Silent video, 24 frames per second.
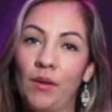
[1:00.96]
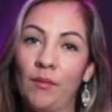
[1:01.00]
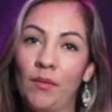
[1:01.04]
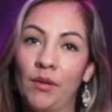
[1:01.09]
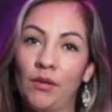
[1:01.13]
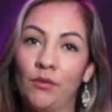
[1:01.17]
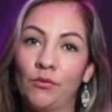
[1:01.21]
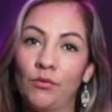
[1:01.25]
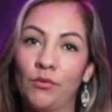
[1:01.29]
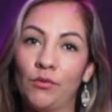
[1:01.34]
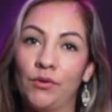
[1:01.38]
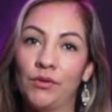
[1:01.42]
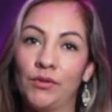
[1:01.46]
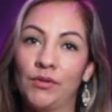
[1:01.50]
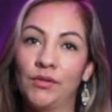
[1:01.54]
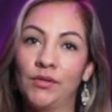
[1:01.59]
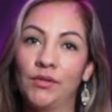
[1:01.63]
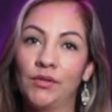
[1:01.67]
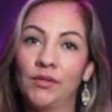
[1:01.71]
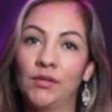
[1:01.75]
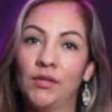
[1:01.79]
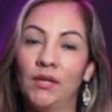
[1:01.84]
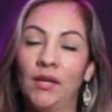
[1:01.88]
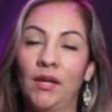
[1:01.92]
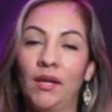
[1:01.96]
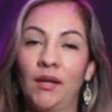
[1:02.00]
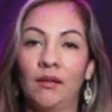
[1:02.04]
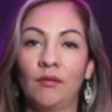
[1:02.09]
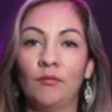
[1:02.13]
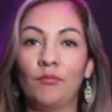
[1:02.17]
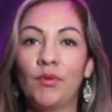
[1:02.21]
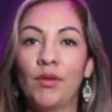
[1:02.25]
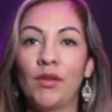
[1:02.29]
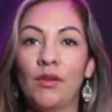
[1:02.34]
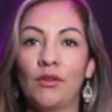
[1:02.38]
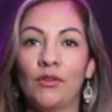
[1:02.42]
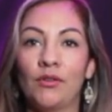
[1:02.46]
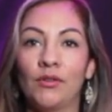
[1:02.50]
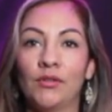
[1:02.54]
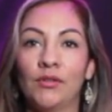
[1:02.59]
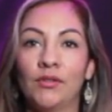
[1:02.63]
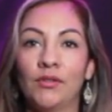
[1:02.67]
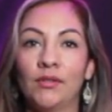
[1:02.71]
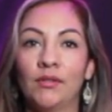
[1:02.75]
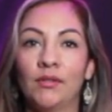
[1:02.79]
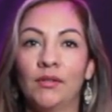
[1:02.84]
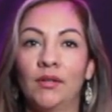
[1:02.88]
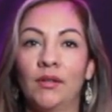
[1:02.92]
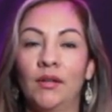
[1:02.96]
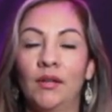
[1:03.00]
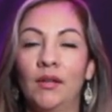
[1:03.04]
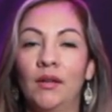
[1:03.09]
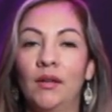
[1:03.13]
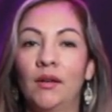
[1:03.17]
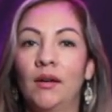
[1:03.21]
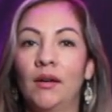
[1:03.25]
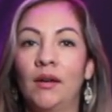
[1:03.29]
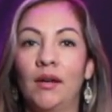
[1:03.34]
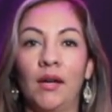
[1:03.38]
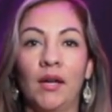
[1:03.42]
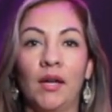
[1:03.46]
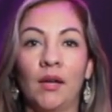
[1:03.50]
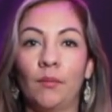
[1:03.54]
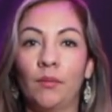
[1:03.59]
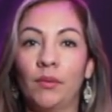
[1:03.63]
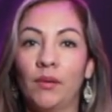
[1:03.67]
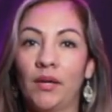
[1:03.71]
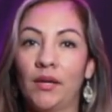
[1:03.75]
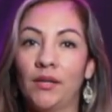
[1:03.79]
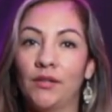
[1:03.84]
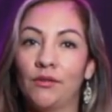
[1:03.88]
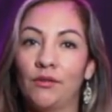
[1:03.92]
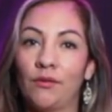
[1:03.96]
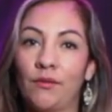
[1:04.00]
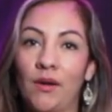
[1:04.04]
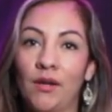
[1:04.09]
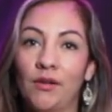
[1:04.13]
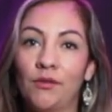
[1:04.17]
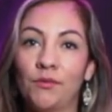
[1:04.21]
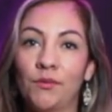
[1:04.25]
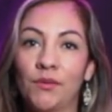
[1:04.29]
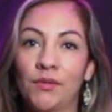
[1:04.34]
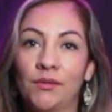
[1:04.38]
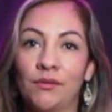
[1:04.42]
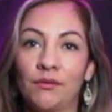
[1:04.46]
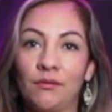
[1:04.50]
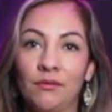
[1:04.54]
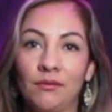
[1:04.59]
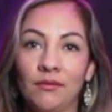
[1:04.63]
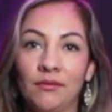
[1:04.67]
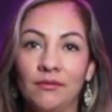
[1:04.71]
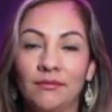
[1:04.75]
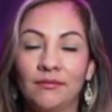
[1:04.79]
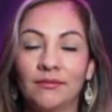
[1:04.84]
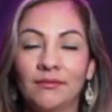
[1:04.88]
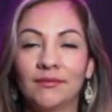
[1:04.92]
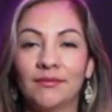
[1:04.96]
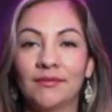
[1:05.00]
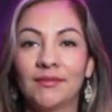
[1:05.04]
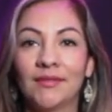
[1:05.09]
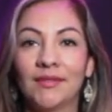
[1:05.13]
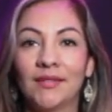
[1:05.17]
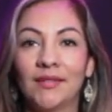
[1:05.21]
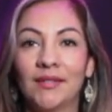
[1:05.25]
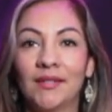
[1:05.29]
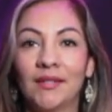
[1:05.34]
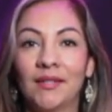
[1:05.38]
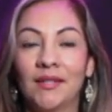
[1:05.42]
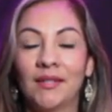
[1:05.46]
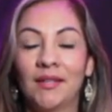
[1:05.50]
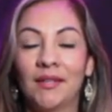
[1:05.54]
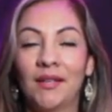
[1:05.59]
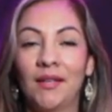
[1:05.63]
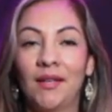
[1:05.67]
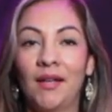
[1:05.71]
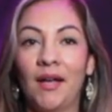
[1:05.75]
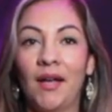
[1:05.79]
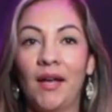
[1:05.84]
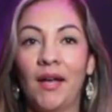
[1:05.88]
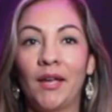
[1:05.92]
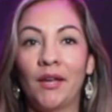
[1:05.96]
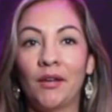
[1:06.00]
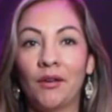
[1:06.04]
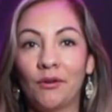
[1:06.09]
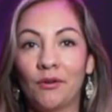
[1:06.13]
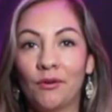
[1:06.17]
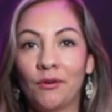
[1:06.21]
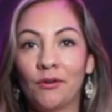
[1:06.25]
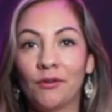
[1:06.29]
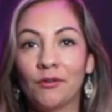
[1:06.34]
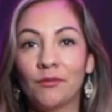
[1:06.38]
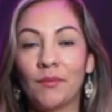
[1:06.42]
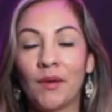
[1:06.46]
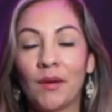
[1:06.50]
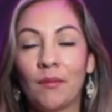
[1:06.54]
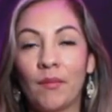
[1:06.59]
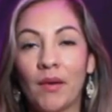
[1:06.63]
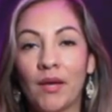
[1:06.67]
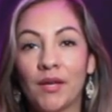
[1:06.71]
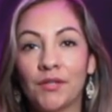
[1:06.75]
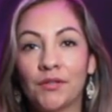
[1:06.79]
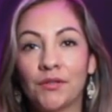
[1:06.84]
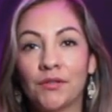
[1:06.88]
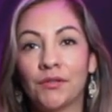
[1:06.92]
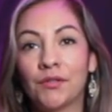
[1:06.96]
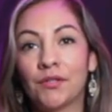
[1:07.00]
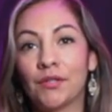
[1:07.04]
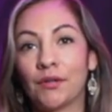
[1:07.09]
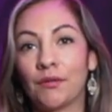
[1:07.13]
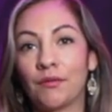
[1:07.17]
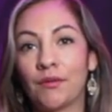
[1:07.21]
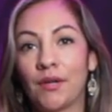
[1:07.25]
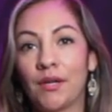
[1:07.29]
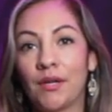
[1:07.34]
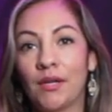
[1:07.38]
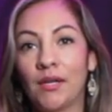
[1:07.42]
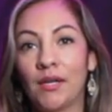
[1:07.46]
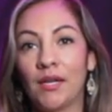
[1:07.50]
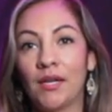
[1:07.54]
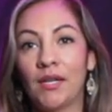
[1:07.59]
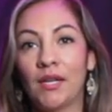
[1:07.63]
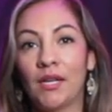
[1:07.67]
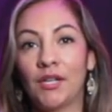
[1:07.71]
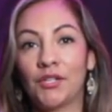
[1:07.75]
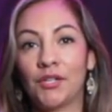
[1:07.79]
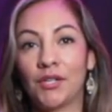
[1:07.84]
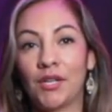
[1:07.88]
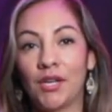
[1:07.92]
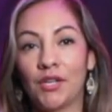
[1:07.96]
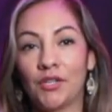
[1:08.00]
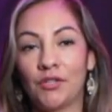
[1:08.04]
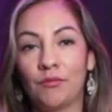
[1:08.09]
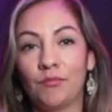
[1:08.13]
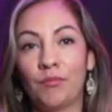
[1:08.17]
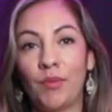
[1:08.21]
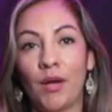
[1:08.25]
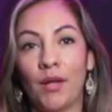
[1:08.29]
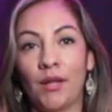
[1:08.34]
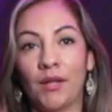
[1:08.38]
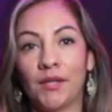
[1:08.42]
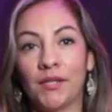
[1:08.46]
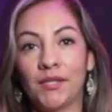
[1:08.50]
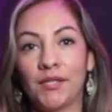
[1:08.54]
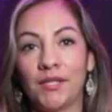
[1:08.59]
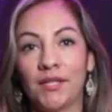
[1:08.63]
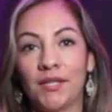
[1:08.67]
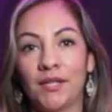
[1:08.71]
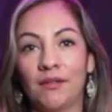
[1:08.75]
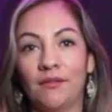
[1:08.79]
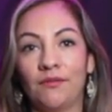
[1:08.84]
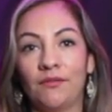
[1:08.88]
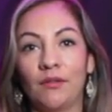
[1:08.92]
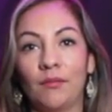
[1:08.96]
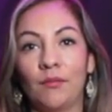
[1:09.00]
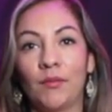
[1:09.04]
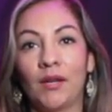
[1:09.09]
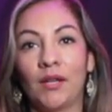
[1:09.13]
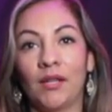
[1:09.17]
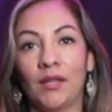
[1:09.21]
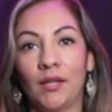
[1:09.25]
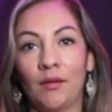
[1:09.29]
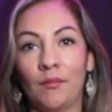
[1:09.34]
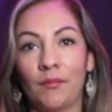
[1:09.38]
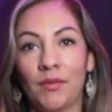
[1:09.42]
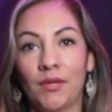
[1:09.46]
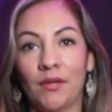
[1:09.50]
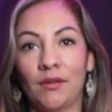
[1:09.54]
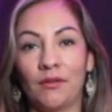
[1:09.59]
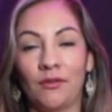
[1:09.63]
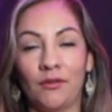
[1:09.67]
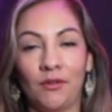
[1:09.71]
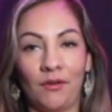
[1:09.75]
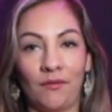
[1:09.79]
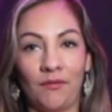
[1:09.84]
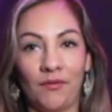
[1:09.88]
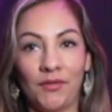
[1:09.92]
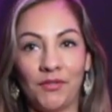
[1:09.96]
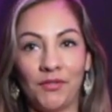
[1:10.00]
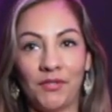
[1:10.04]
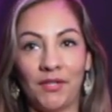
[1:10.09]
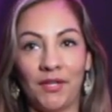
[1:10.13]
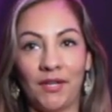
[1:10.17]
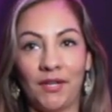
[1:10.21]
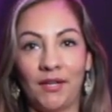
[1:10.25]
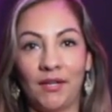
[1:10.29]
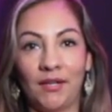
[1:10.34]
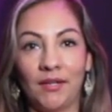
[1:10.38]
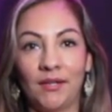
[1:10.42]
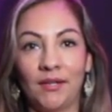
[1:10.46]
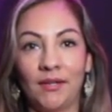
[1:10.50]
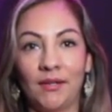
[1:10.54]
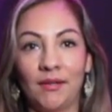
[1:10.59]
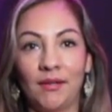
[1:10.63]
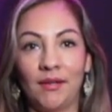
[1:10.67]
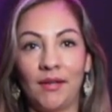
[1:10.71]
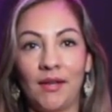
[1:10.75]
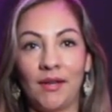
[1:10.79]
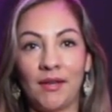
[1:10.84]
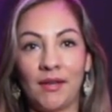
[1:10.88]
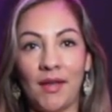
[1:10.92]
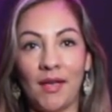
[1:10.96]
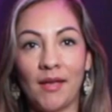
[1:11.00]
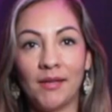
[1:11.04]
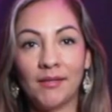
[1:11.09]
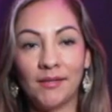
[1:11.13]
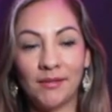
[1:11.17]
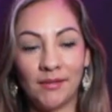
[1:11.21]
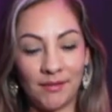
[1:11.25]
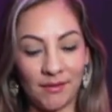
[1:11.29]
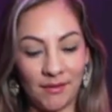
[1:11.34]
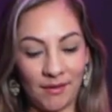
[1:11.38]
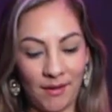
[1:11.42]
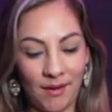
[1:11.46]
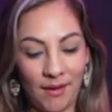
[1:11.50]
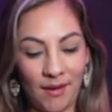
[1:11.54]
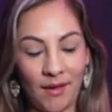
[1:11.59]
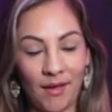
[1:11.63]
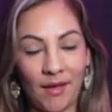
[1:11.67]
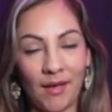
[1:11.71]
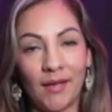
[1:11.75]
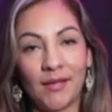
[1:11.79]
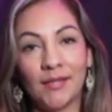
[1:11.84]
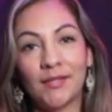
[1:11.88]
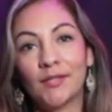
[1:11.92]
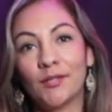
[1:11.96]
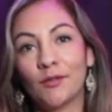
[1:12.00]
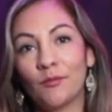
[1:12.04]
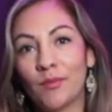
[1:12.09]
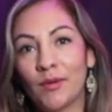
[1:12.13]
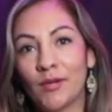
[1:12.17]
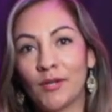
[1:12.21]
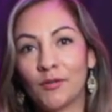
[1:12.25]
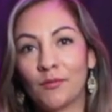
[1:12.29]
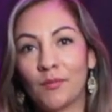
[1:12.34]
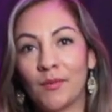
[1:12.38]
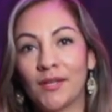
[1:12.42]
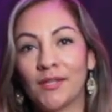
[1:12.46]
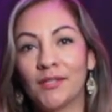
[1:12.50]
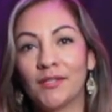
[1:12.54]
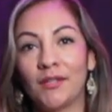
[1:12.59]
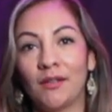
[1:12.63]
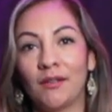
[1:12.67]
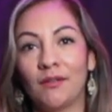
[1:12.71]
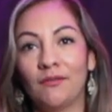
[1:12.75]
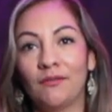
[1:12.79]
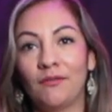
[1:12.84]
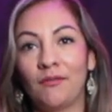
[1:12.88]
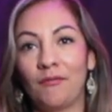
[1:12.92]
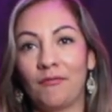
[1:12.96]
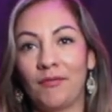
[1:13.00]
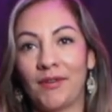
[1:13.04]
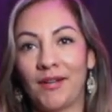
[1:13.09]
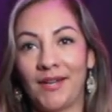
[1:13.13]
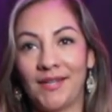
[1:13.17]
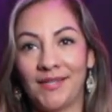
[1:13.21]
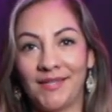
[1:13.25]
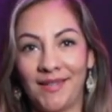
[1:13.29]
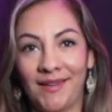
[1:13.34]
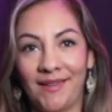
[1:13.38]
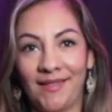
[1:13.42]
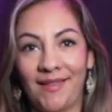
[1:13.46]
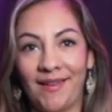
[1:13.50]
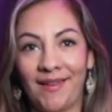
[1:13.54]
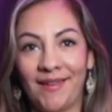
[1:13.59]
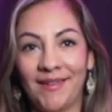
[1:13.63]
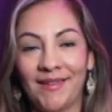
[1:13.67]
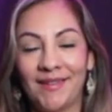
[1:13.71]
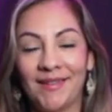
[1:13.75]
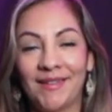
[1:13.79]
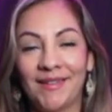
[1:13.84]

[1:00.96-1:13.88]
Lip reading: mentors and peers, I applied to graduate school. I earned my master's degree in education policy from Columbia University. And yes, I still pinch myself when I say that.